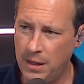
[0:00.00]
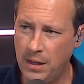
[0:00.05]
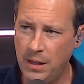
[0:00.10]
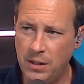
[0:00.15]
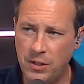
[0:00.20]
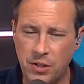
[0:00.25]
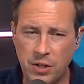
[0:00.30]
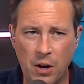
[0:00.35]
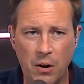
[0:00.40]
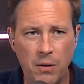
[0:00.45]

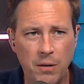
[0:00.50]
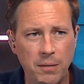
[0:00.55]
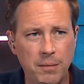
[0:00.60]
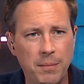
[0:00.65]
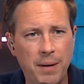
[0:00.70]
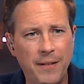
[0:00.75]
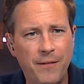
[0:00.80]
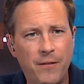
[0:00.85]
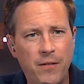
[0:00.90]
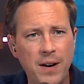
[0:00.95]
So
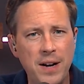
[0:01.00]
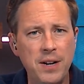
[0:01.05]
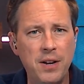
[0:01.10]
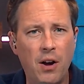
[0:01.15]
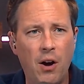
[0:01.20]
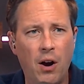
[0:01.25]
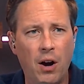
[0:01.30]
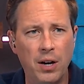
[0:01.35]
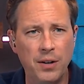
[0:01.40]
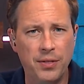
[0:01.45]
my friend
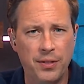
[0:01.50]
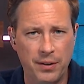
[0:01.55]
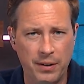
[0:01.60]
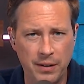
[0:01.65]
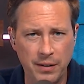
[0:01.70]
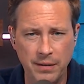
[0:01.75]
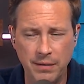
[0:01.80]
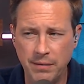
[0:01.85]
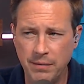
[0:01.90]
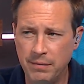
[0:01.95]

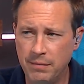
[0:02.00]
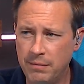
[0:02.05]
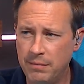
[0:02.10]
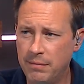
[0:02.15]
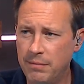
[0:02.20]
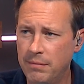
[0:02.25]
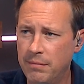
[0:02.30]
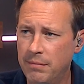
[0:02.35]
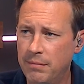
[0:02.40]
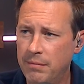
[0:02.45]
Arthur
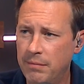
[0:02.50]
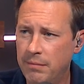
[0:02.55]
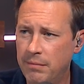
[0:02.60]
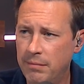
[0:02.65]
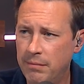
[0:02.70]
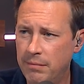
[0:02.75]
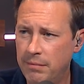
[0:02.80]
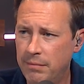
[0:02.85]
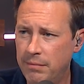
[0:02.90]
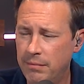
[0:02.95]

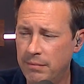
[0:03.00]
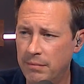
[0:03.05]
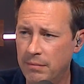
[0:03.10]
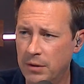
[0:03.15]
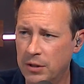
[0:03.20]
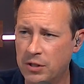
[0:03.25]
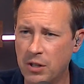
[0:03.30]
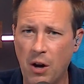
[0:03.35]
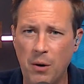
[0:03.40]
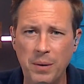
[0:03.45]

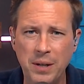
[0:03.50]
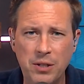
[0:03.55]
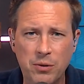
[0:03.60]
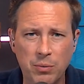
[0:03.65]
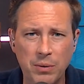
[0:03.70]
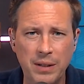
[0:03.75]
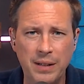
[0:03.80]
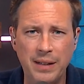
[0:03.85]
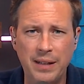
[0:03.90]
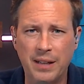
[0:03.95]
was always
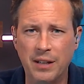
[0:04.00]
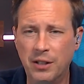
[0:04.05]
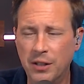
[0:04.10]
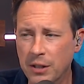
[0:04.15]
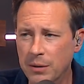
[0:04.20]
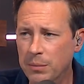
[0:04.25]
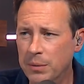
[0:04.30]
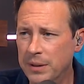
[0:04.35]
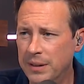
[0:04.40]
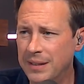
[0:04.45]
really
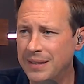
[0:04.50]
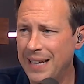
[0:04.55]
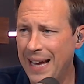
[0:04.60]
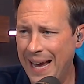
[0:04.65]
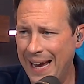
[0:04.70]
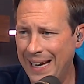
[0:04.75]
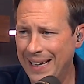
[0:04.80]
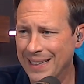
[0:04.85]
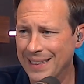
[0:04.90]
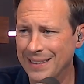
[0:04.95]
good with his
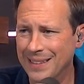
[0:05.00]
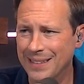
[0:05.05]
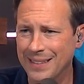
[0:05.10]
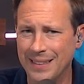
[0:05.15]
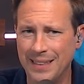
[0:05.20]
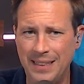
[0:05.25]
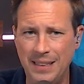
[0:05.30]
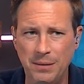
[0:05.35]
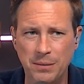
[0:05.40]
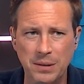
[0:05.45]
hands,
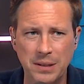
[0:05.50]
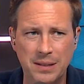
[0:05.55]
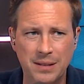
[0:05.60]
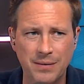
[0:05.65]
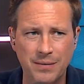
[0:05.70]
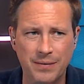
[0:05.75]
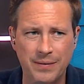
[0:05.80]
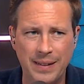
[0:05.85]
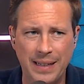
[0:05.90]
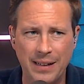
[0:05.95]
and he was
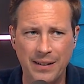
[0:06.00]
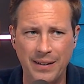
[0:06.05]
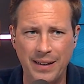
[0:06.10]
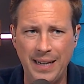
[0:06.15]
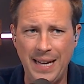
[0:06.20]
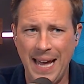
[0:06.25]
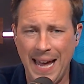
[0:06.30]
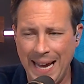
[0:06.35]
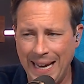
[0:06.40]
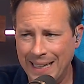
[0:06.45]

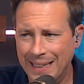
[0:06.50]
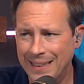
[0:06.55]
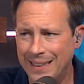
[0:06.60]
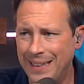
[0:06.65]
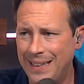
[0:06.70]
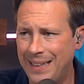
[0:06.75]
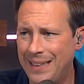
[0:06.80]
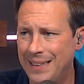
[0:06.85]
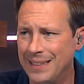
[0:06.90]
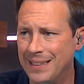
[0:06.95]
very
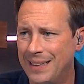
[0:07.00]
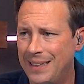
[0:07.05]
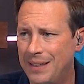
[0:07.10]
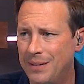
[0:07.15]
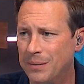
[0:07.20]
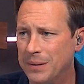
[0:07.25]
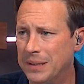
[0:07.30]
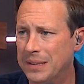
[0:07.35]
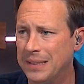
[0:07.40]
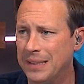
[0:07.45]
handy, and he
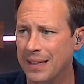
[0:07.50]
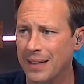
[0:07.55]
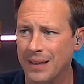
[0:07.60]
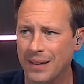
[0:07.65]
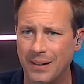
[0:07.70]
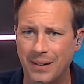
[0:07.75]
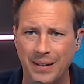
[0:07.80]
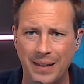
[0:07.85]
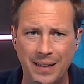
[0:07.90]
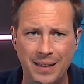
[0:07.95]
was, you
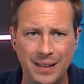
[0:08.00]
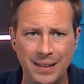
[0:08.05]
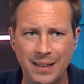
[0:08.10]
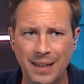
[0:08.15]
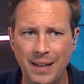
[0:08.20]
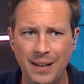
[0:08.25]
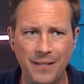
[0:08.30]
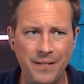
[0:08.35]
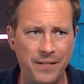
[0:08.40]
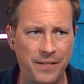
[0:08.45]
know, he could
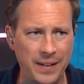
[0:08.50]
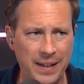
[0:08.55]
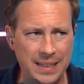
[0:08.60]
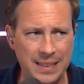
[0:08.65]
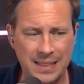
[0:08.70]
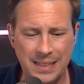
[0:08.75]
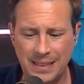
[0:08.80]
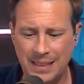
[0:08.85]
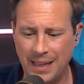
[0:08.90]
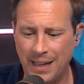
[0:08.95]

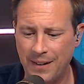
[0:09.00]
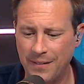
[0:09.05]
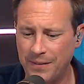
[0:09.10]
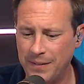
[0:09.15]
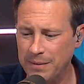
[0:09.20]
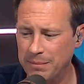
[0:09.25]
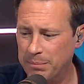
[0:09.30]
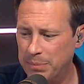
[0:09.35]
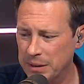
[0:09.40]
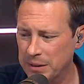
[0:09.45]
fix stuff
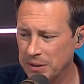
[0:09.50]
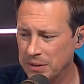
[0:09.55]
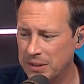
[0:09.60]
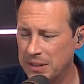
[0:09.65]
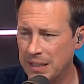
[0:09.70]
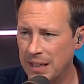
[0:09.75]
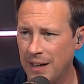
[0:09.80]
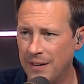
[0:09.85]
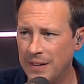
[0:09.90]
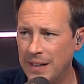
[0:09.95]
and build
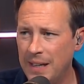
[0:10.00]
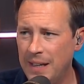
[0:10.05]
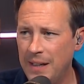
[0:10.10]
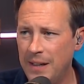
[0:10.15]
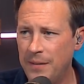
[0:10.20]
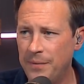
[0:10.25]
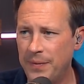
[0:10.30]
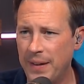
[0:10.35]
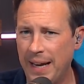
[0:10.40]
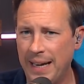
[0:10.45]
stuff.
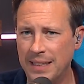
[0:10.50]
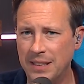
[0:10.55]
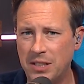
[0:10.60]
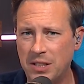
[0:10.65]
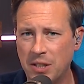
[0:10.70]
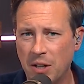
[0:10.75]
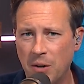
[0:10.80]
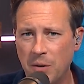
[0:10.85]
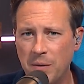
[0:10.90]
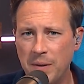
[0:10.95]
And
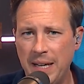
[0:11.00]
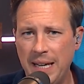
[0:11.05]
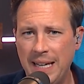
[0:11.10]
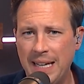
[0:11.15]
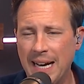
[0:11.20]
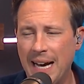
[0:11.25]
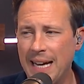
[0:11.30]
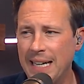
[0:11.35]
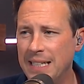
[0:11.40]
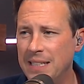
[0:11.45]
so he
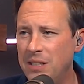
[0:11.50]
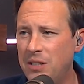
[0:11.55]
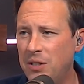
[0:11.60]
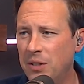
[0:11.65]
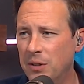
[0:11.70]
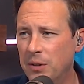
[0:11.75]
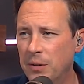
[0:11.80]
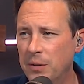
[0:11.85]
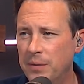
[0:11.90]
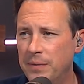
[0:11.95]
got
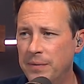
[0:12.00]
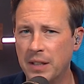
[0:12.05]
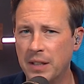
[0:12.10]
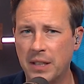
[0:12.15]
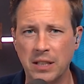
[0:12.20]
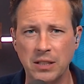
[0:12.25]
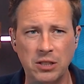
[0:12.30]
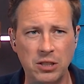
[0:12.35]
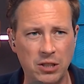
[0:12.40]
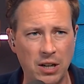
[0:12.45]
into
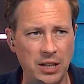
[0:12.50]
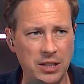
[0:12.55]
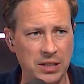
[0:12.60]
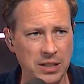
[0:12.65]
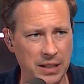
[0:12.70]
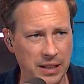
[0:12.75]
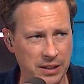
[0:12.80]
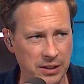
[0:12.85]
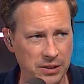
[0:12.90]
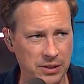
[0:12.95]

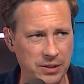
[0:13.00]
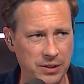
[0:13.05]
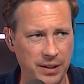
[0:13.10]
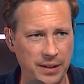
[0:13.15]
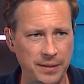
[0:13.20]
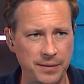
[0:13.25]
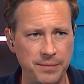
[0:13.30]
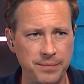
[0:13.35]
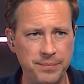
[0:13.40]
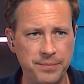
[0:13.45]
construction industry,
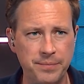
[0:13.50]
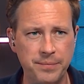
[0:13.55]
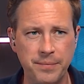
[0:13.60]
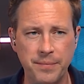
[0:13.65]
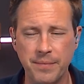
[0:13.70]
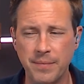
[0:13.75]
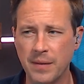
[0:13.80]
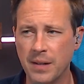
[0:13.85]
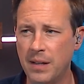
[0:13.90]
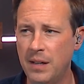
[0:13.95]

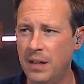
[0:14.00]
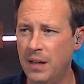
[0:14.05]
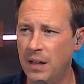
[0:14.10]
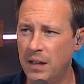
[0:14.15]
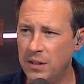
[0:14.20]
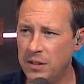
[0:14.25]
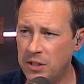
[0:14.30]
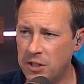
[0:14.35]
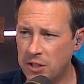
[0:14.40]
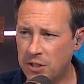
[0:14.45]

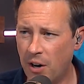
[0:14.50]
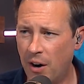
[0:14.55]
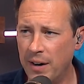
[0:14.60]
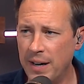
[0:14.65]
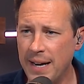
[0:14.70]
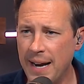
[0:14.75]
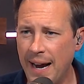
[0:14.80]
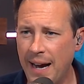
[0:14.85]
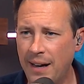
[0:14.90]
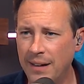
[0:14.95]

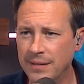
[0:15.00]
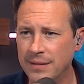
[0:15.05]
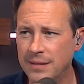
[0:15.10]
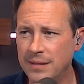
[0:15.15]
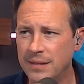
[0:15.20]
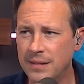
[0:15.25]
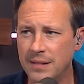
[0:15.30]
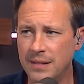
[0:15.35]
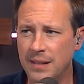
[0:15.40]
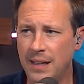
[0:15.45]
started out
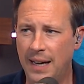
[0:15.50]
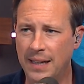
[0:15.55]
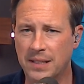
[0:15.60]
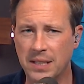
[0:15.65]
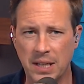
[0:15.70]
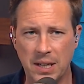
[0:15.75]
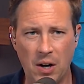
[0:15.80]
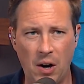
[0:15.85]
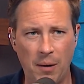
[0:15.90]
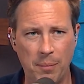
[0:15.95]
as
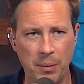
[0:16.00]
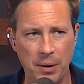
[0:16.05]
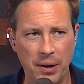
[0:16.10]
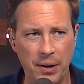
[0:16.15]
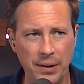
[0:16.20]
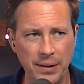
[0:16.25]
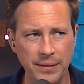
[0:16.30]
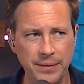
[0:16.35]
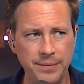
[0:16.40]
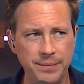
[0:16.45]
a
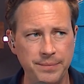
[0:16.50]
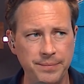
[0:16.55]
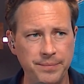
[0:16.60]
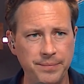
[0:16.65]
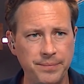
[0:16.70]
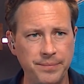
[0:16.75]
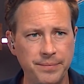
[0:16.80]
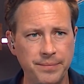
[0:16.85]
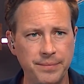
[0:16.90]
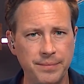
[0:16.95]
carpenter.
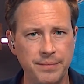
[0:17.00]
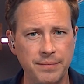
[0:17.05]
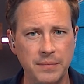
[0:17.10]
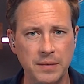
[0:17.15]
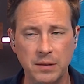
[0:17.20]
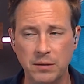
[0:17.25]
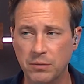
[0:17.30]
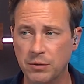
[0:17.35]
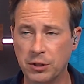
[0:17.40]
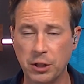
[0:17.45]

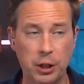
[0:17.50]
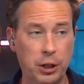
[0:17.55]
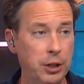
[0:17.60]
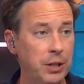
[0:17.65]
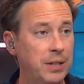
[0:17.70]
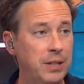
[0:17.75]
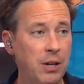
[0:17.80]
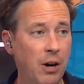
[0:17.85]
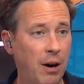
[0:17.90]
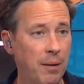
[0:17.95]
He was a
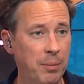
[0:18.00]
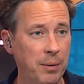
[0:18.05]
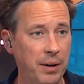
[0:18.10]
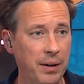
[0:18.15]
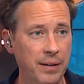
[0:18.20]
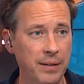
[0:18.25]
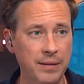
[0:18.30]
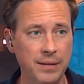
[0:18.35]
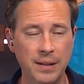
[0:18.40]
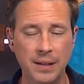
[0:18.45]
good
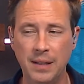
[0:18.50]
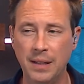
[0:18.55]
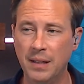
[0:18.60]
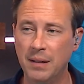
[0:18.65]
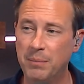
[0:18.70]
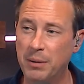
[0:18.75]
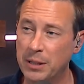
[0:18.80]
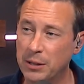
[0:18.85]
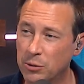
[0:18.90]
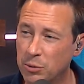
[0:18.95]
carpenter,
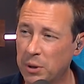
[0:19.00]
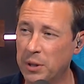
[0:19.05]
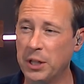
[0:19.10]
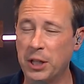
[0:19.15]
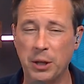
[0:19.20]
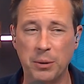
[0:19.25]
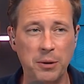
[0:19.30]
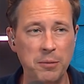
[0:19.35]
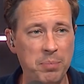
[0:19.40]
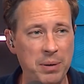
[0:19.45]
but he was really
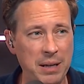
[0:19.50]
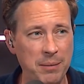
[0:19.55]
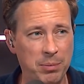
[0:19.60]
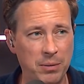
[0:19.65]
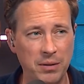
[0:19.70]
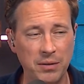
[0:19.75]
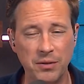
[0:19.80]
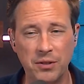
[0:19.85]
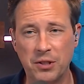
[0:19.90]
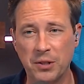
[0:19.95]
good with
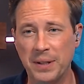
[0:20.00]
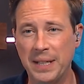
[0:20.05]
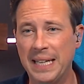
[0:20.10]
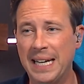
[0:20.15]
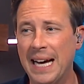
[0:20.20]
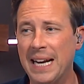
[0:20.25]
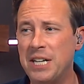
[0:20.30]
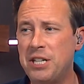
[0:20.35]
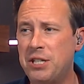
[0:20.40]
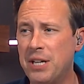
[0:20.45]
people. So he
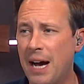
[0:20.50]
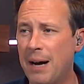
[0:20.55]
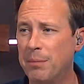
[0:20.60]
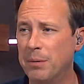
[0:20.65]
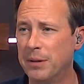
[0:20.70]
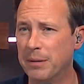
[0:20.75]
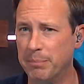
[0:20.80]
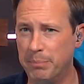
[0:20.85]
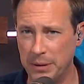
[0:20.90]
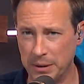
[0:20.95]
got a job
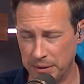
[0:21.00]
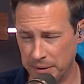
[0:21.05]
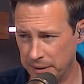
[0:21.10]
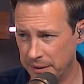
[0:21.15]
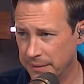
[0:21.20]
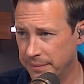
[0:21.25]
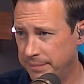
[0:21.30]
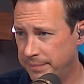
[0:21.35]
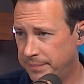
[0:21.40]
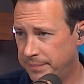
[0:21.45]
with a builder,